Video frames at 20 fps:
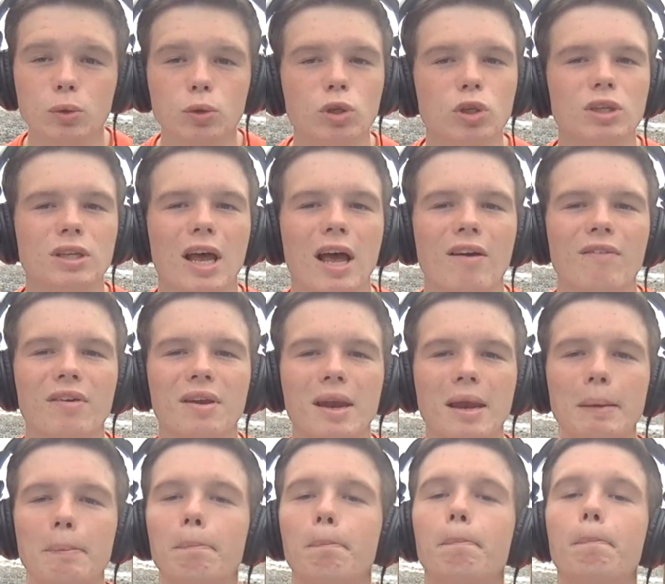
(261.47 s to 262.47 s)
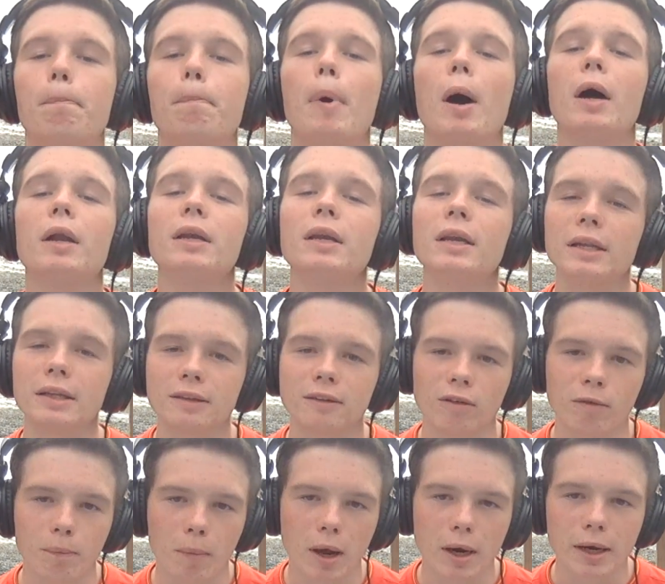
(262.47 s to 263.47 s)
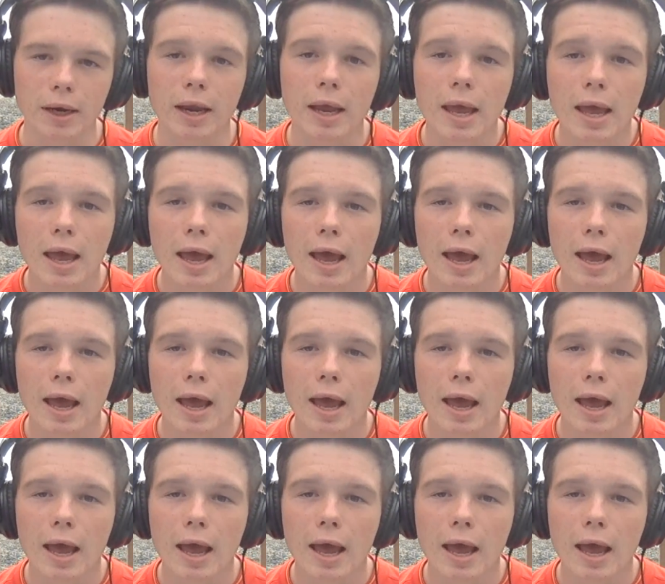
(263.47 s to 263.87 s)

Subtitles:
who just have an abundance of money.